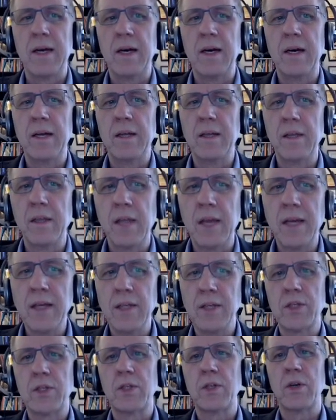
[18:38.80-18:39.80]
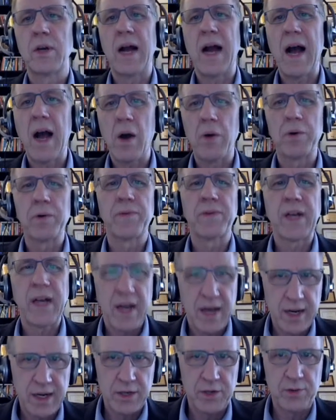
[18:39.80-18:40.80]
unless you're out of
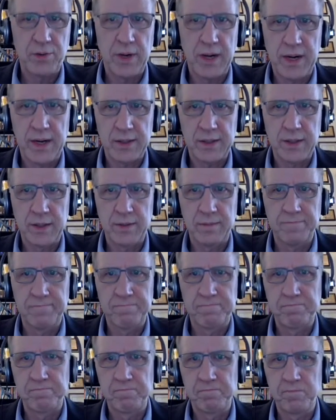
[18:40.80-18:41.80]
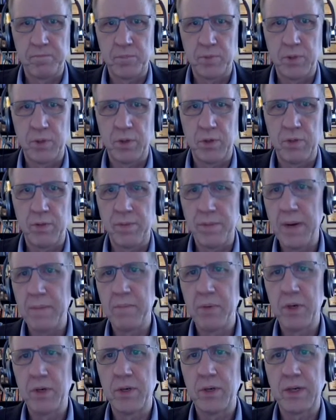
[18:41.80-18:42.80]
contract. So
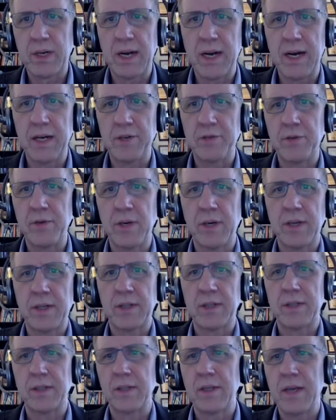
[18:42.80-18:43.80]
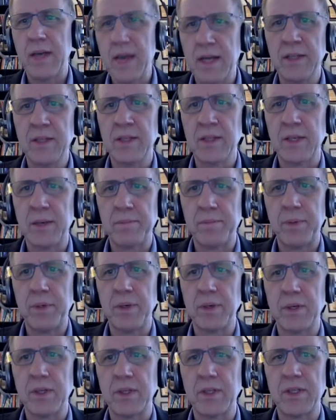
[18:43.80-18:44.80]
remember, your contract ends at
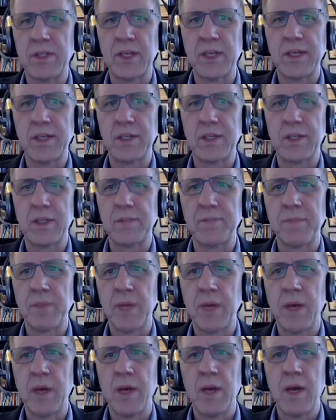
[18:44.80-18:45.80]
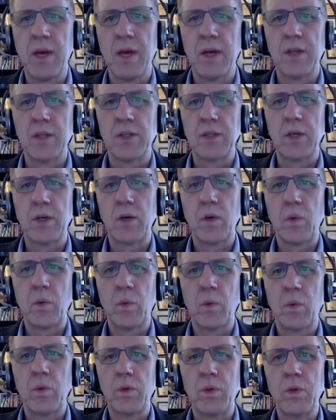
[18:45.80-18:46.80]
period 6.
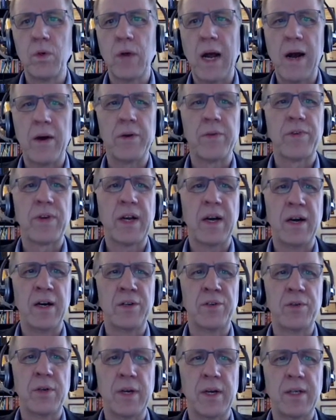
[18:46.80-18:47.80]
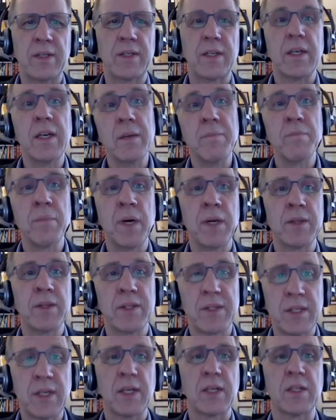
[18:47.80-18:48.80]
So you're out of contract in month
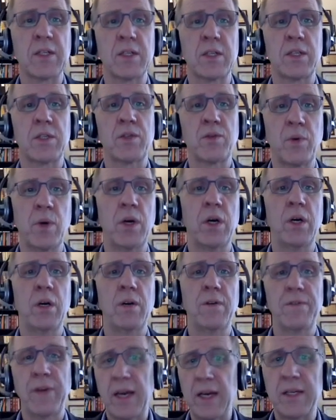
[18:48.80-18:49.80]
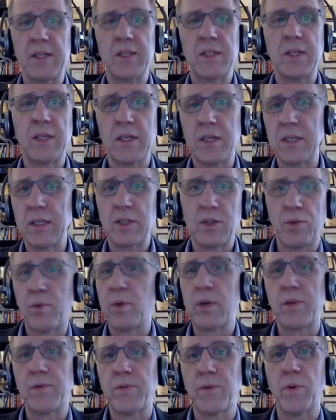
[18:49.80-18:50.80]
6, 12, 18,
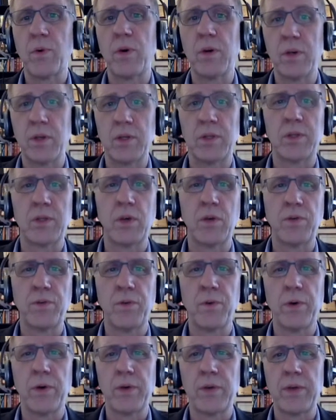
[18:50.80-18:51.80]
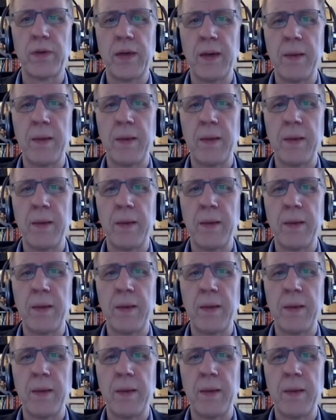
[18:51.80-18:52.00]
24, and so forth.